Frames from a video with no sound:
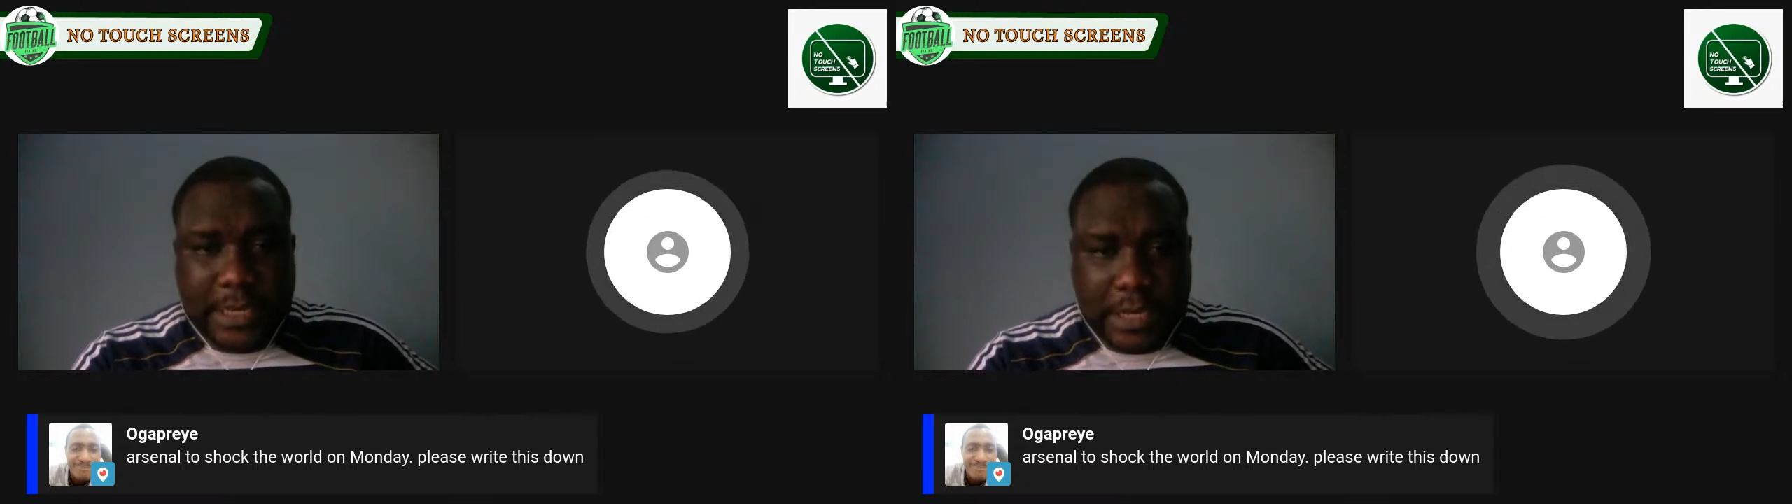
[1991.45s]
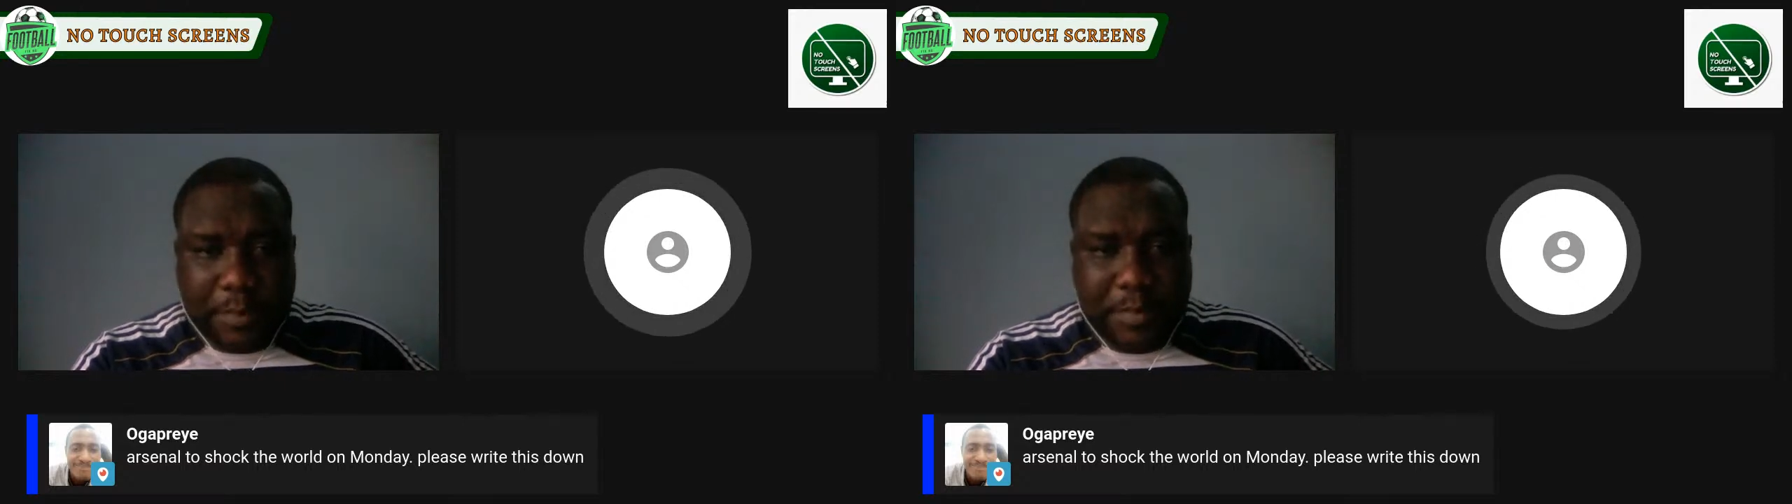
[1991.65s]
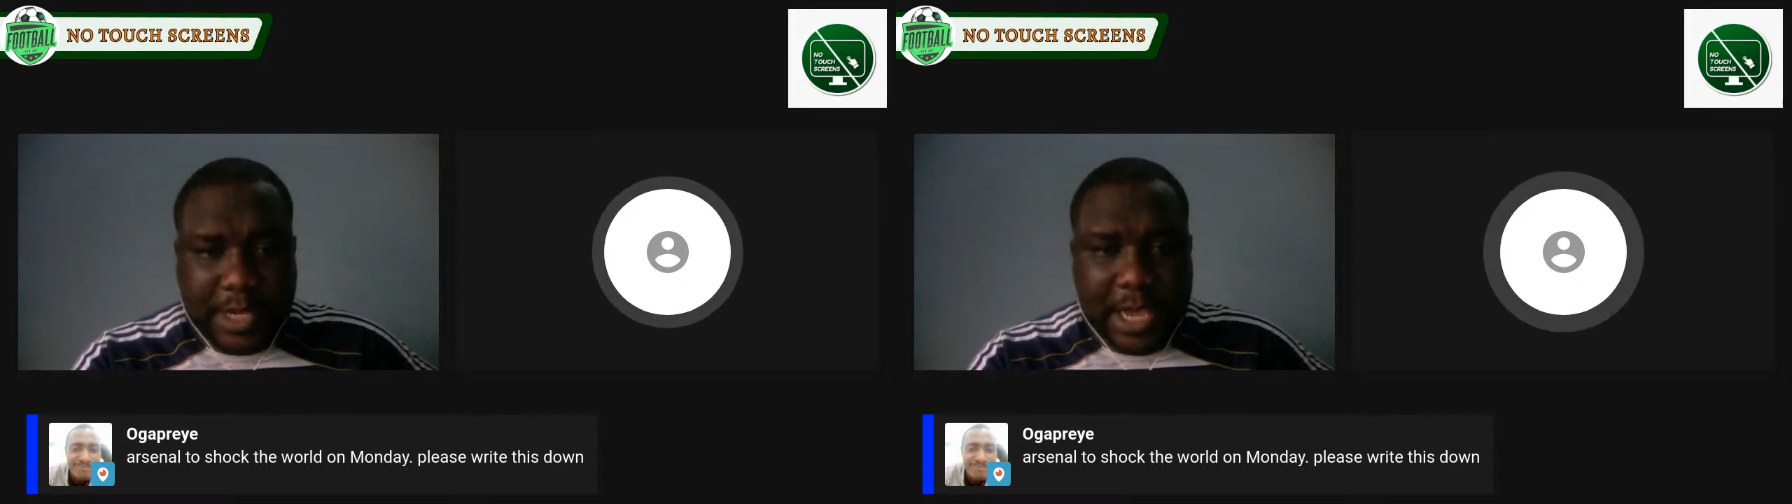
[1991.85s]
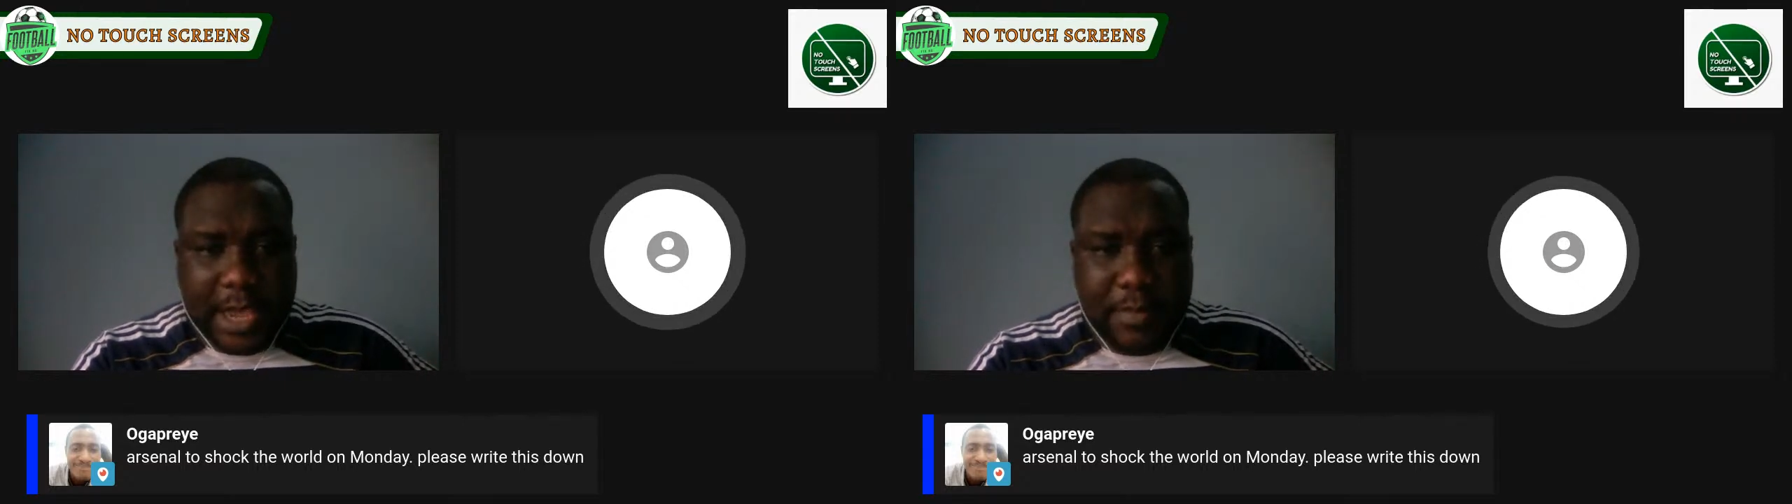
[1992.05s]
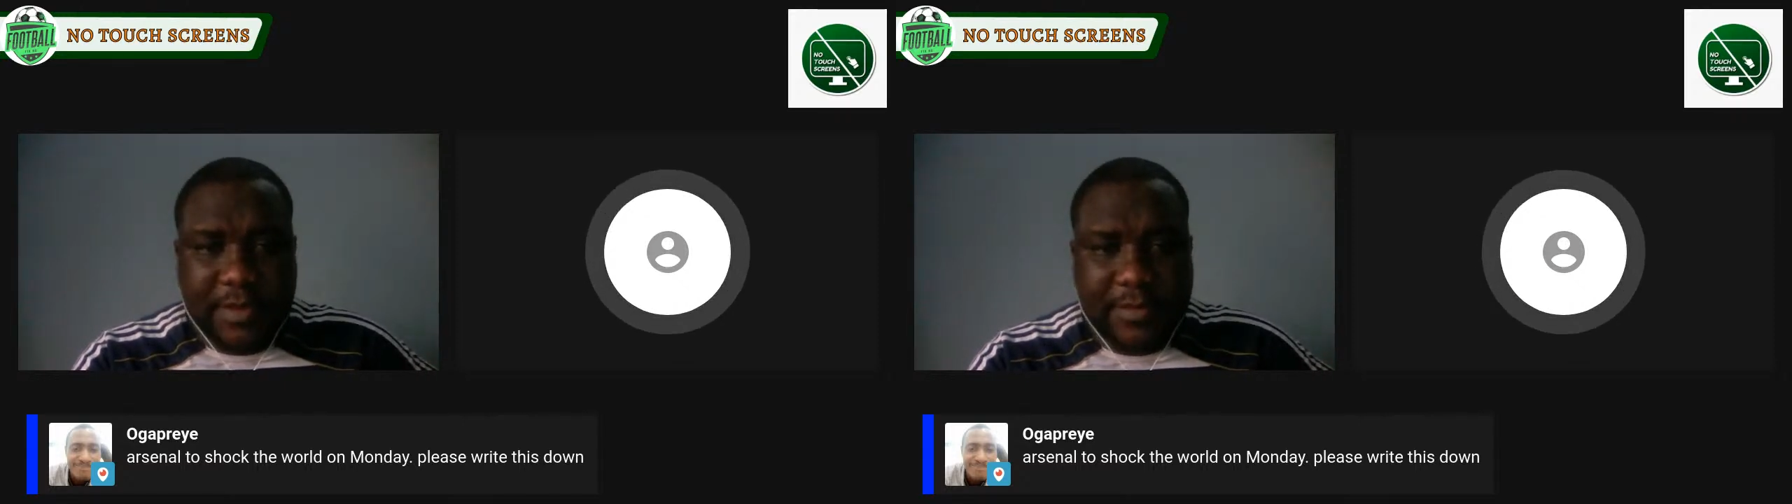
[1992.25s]
the other big
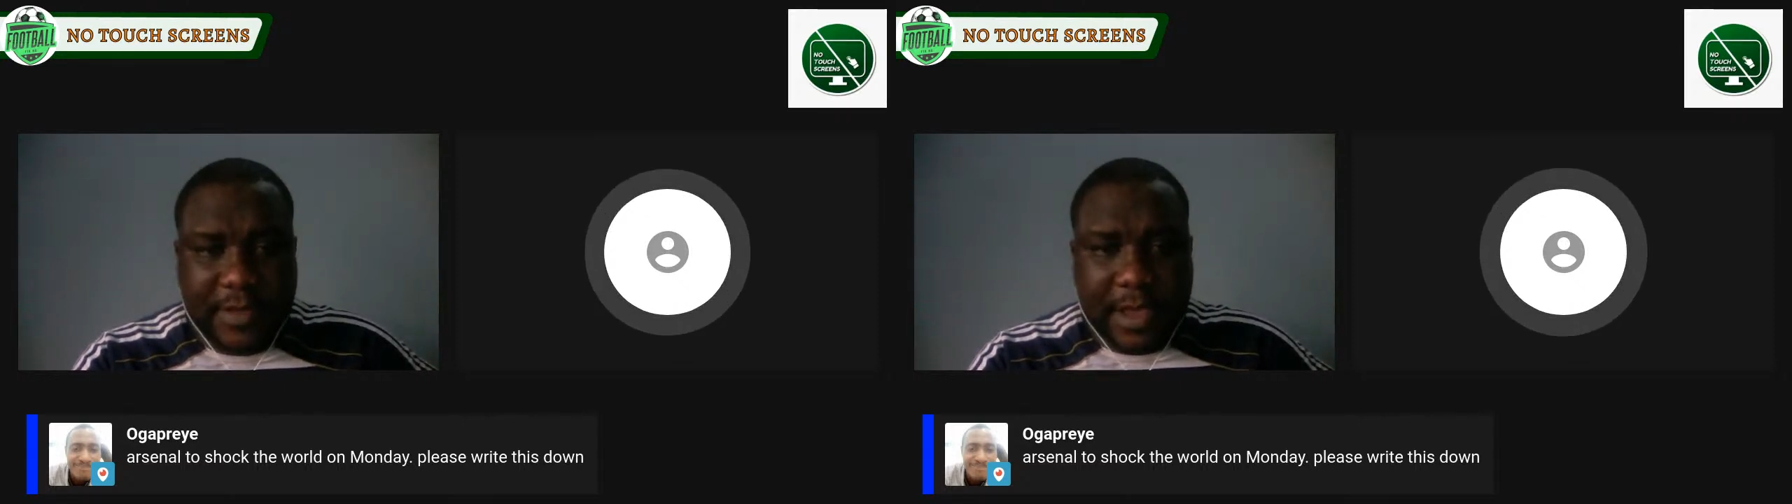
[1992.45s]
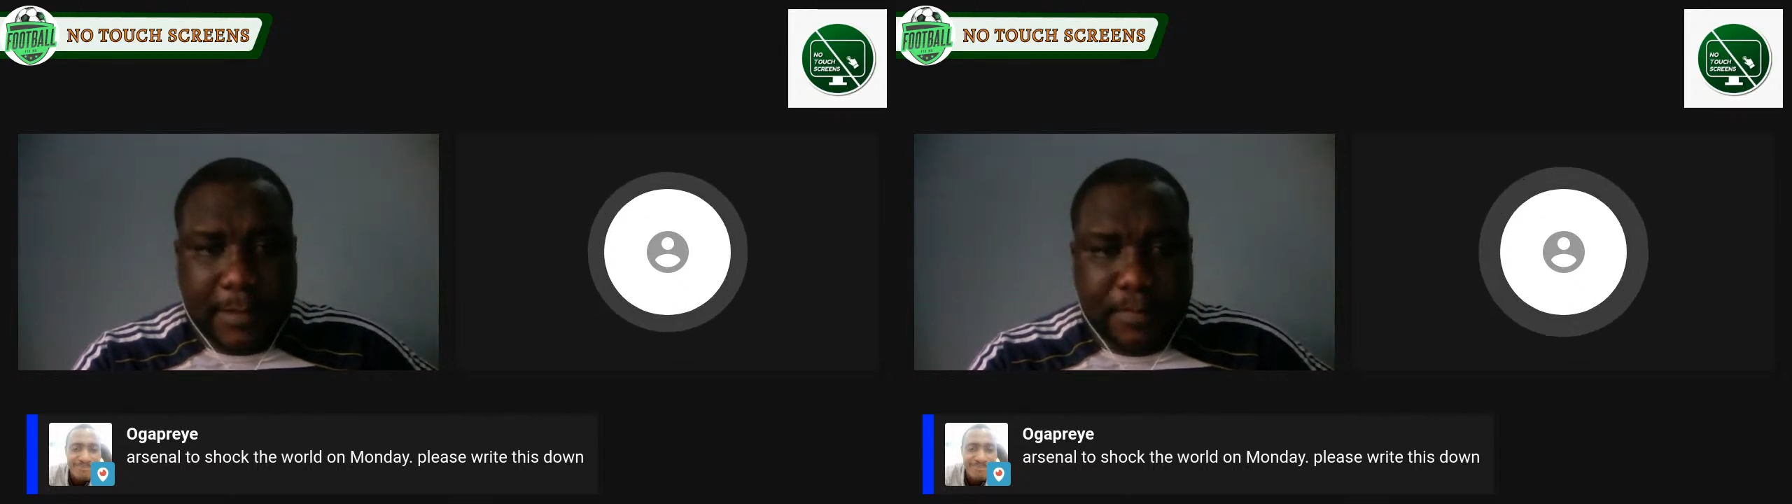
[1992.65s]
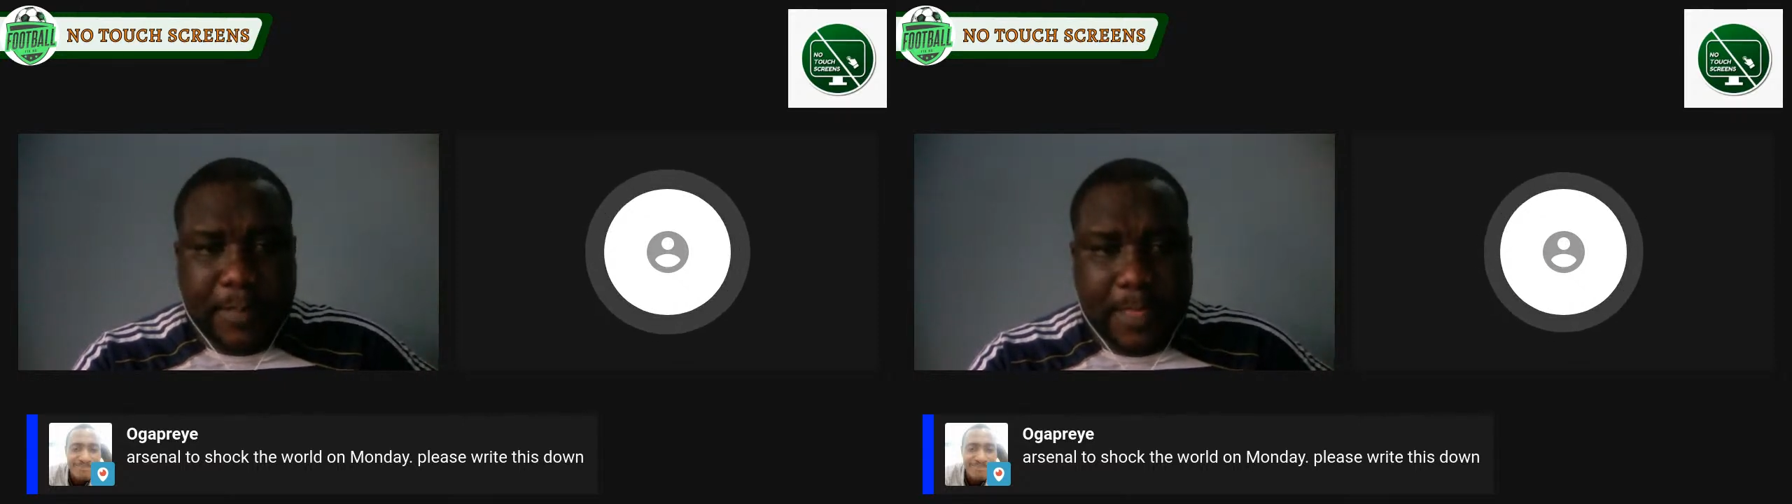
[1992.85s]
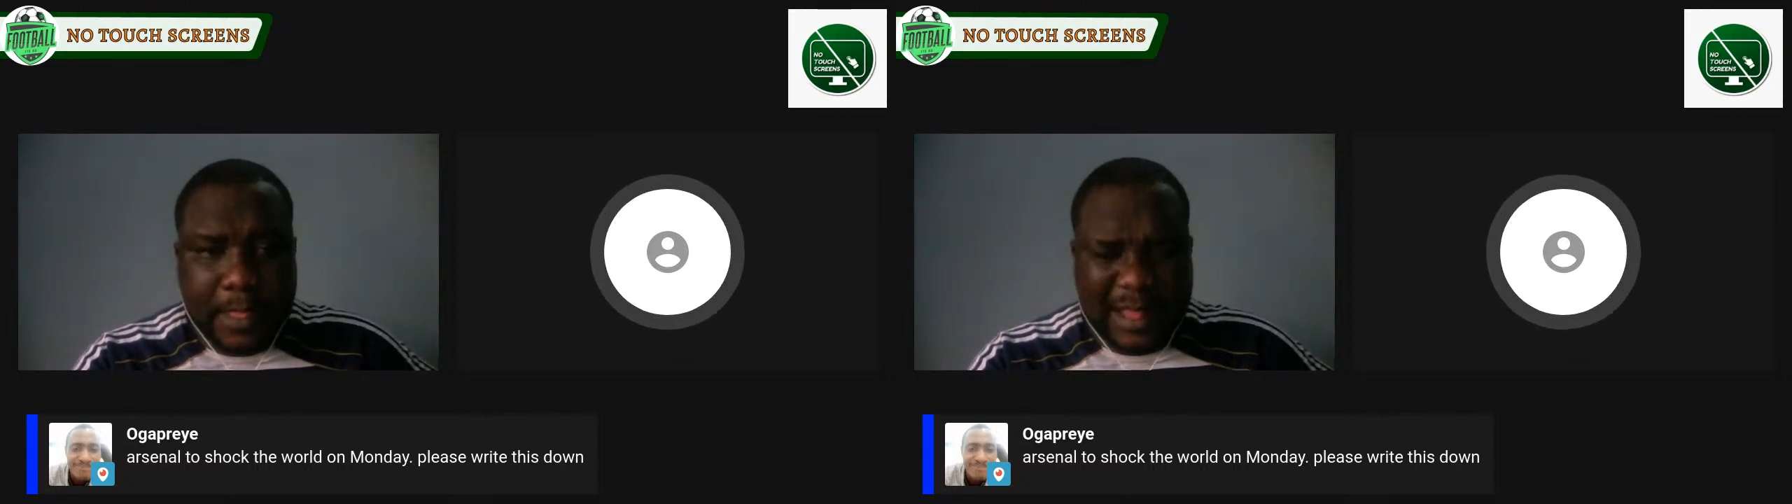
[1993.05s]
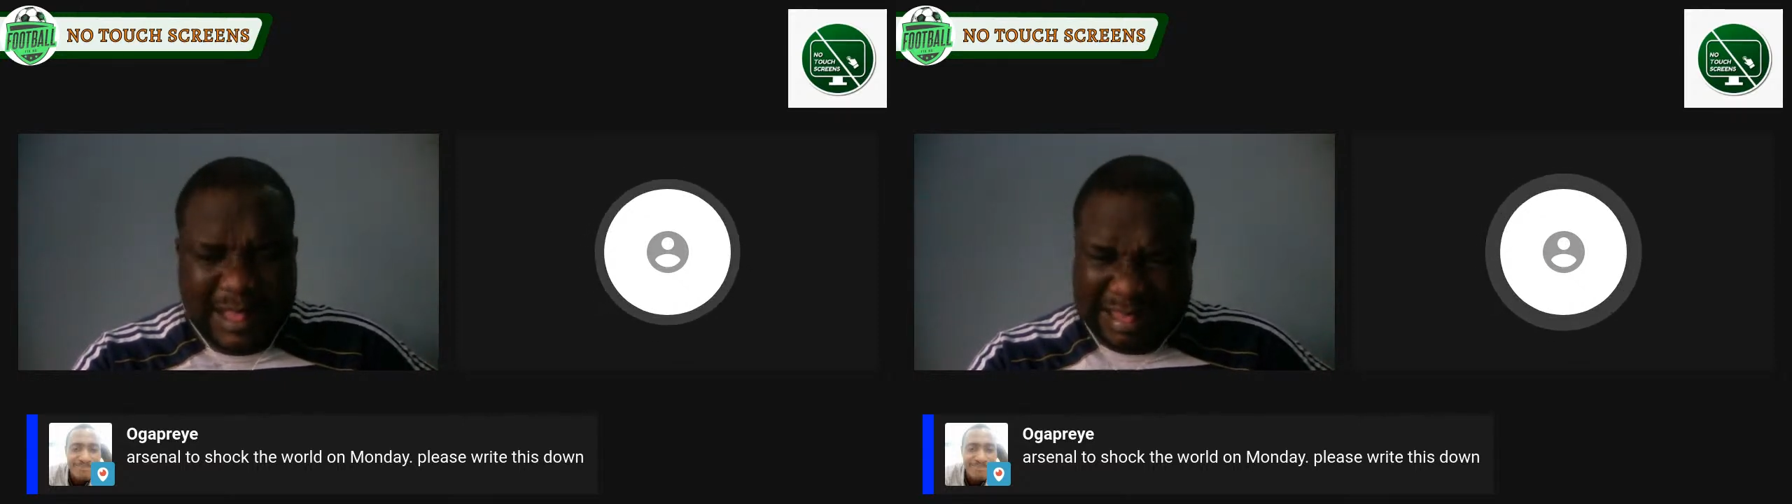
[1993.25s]
game
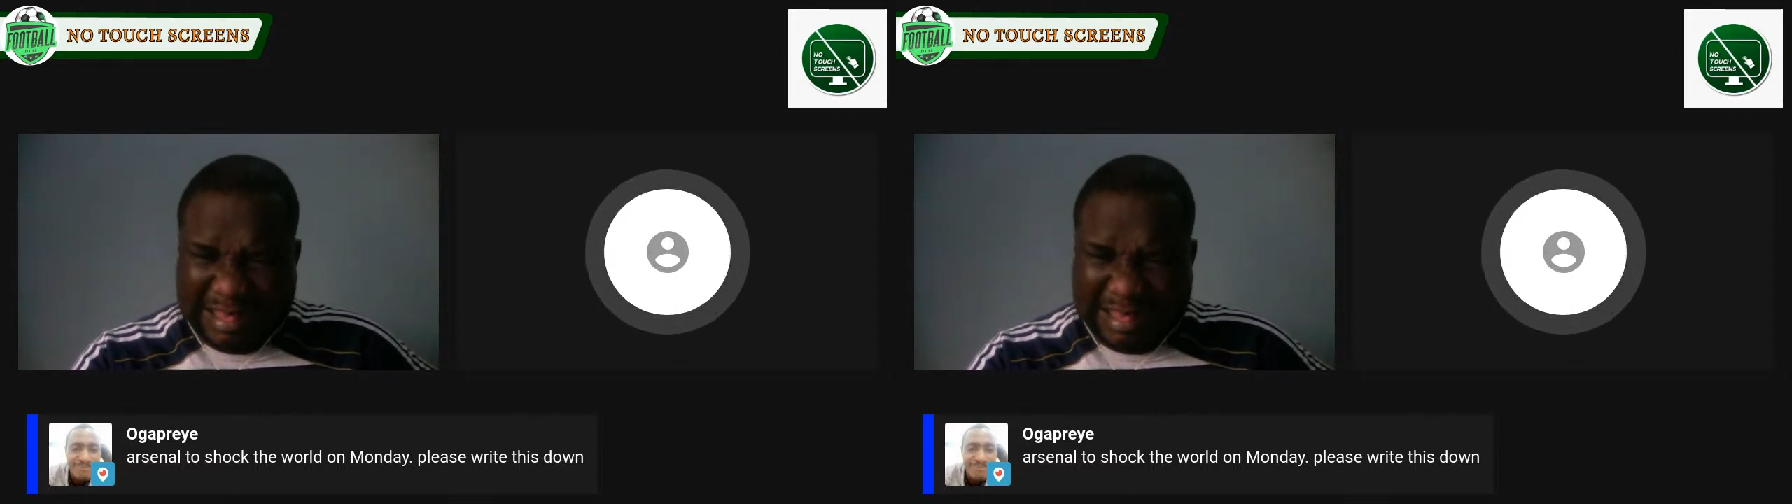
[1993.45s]
is